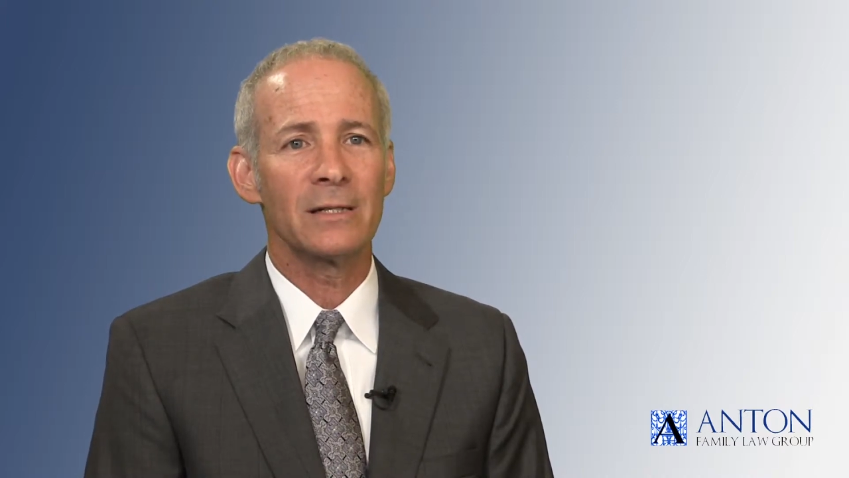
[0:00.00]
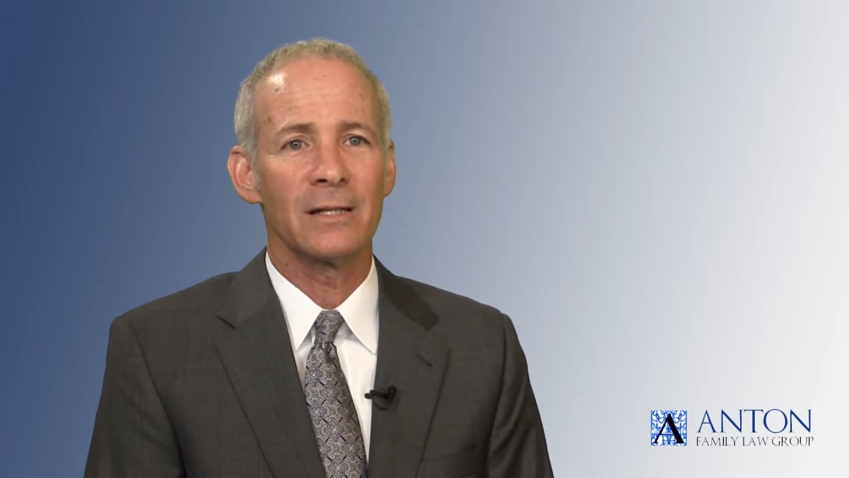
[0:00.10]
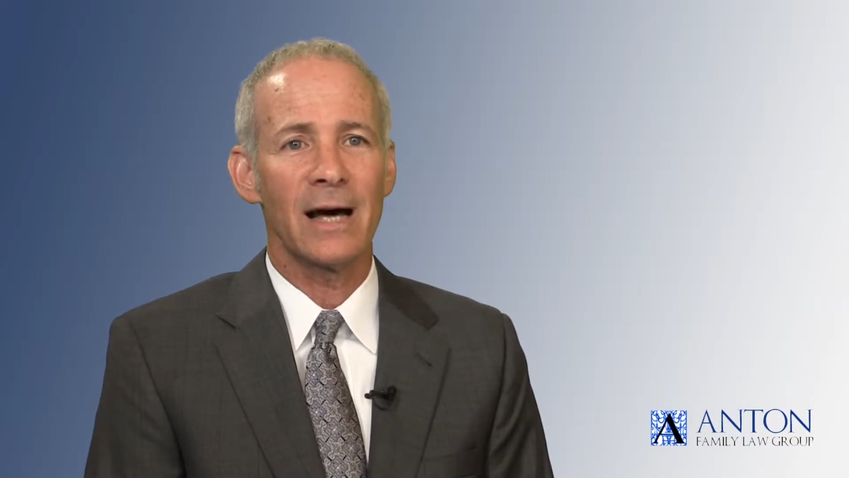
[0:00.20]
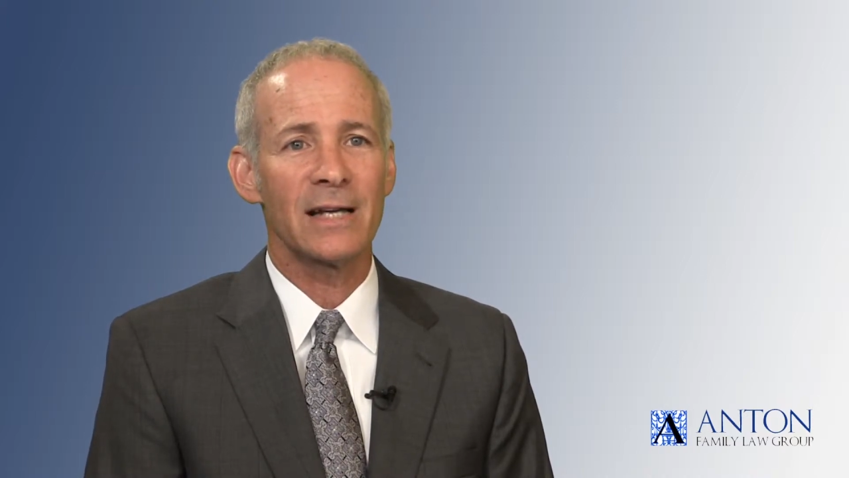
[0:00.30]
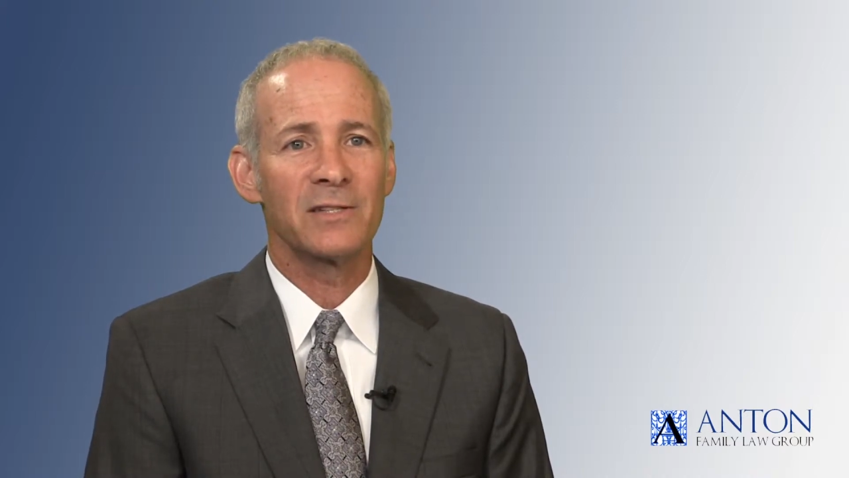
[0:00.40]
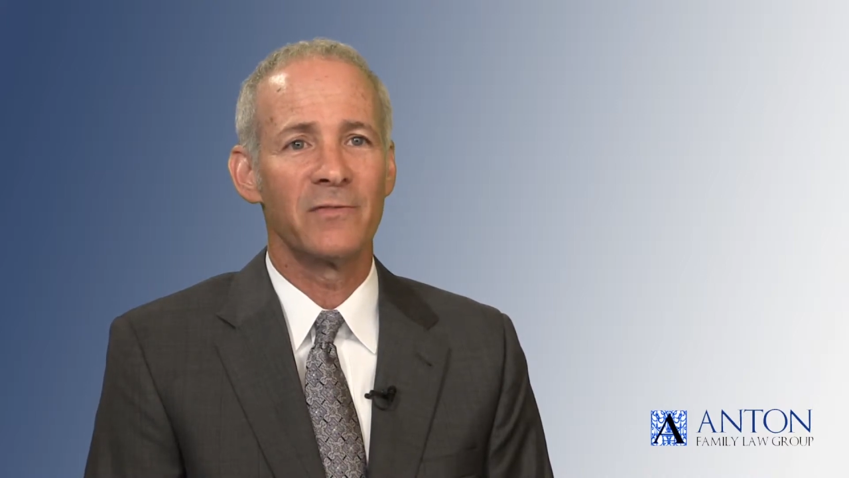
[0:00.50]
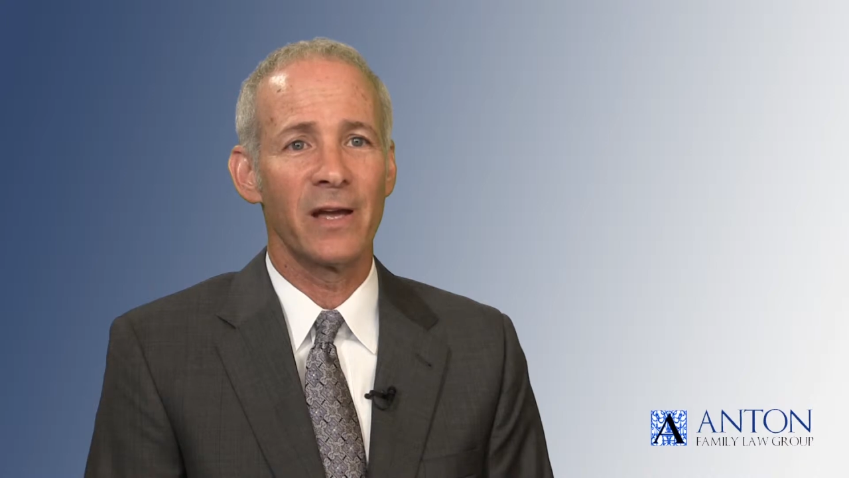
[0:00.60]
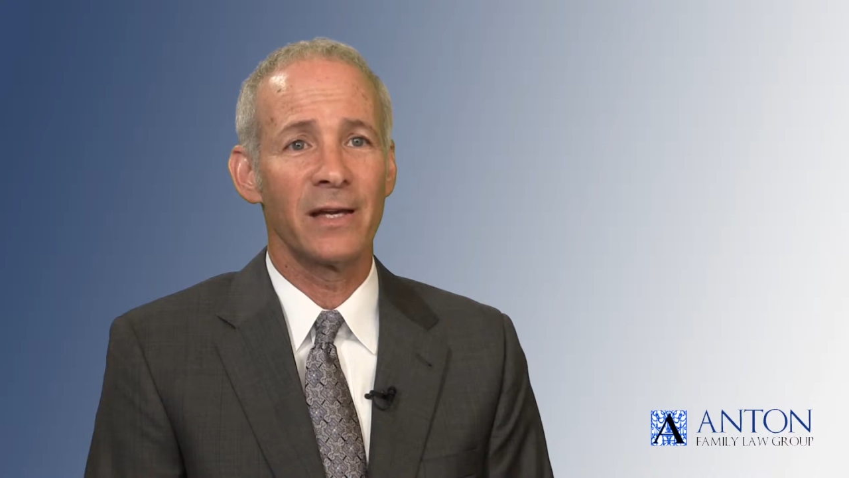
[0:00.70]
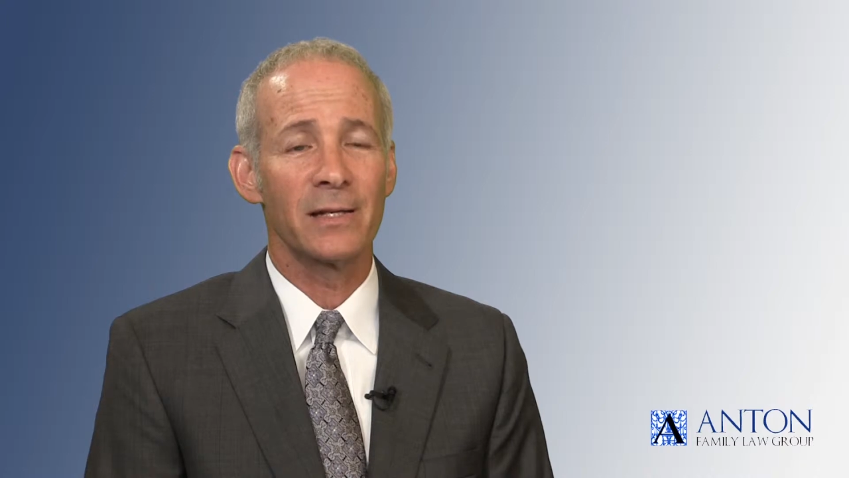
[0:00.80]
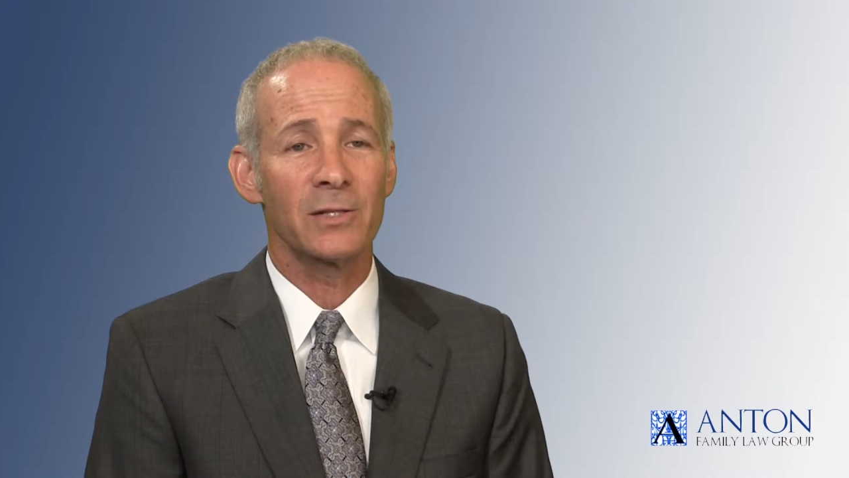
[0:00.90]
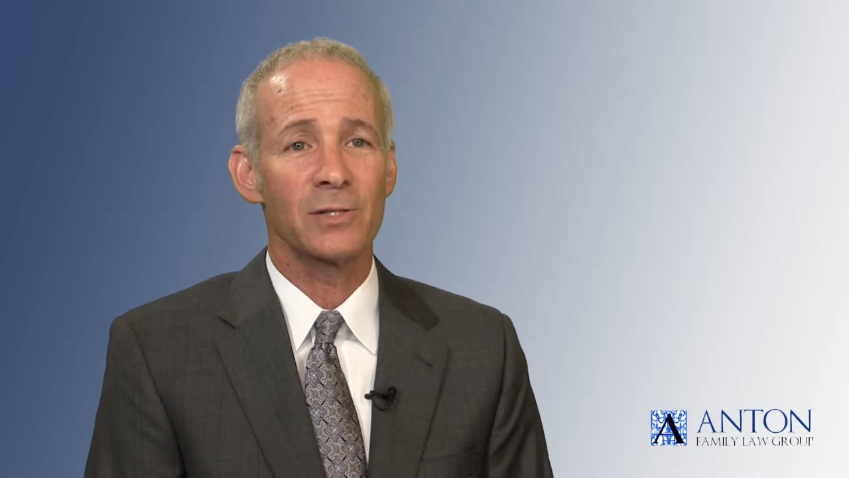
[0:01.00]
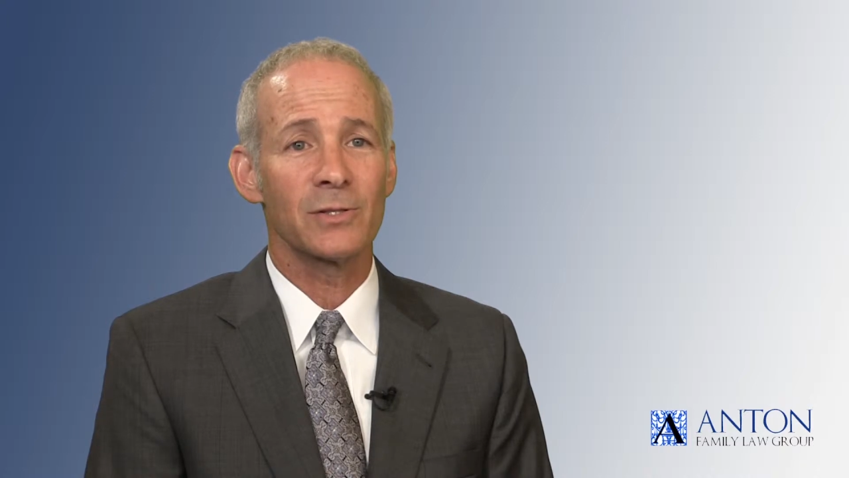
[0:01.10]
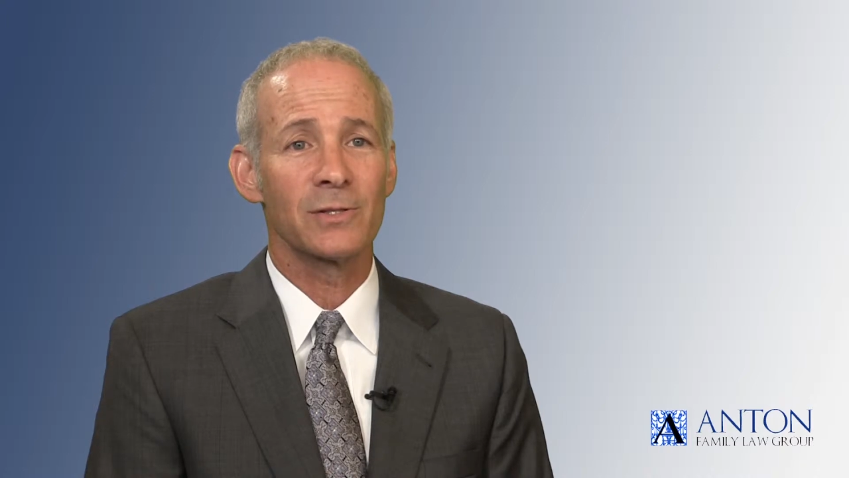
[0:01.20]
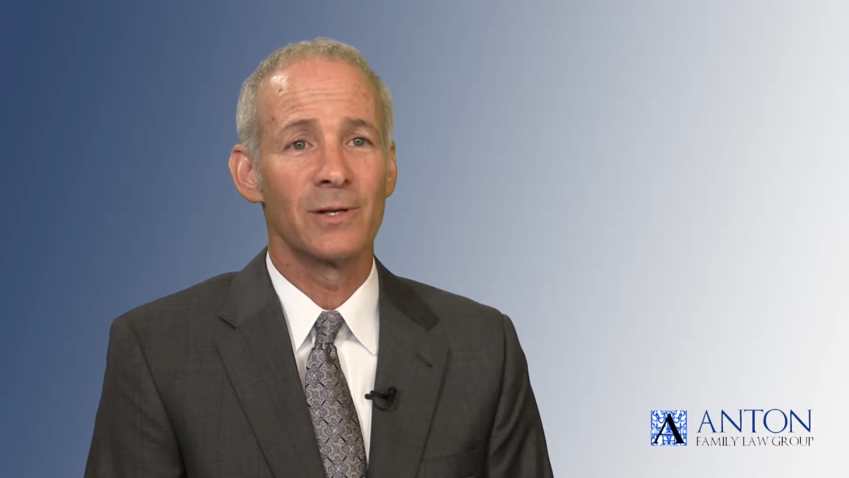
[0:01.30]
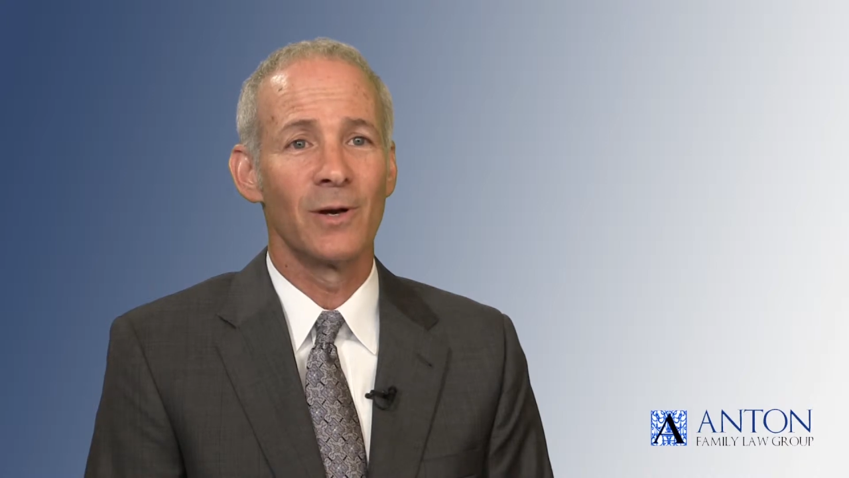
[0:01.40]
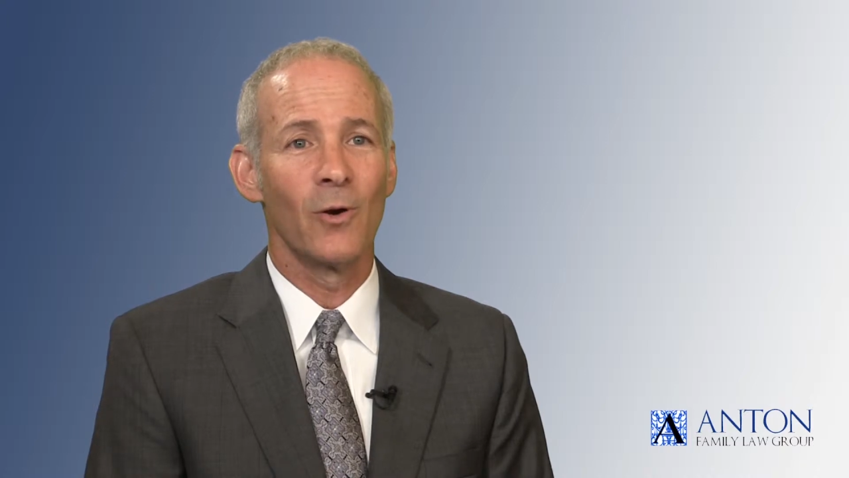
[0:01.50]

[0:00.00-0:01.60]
to Las Vegas,